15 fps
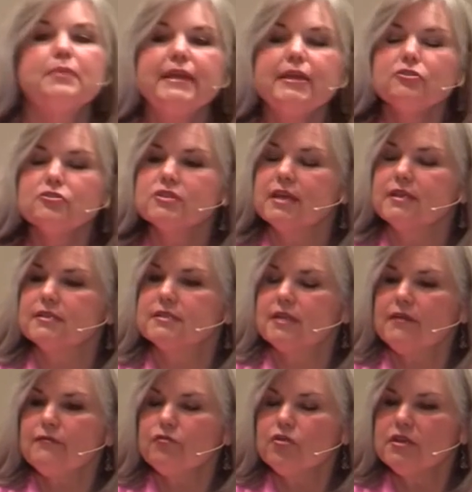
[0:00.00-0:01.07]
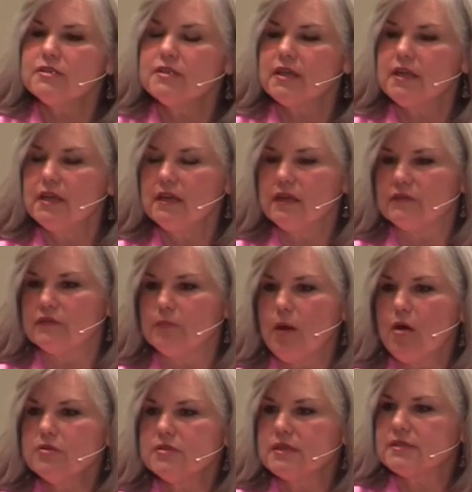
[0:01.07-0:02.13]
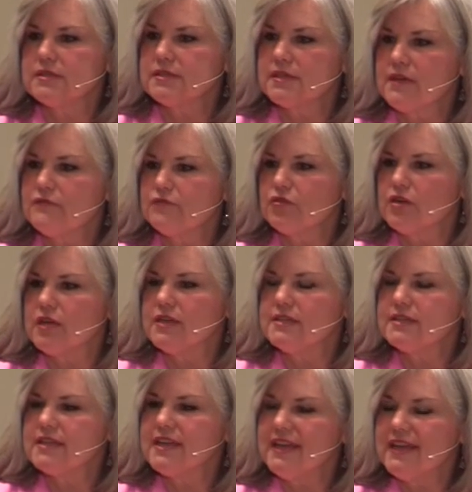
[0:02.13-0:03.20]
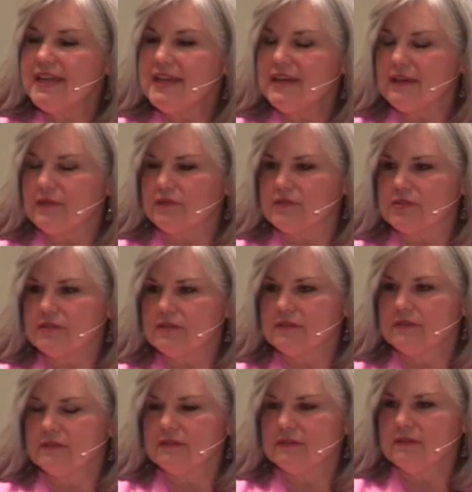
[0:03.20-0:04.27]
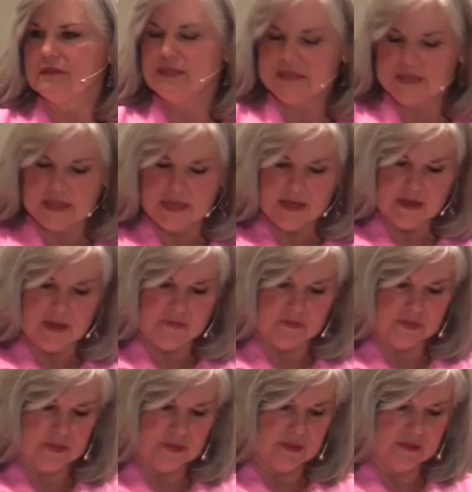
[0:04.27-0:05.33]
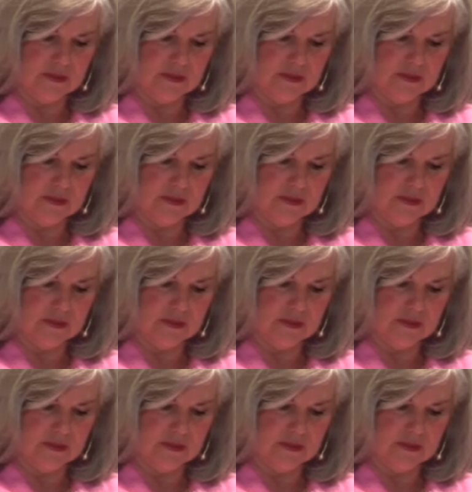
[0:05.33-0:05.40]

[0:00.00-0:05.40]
Peter says suffering's a gift. Paul says suffering is a gift. It's a gift.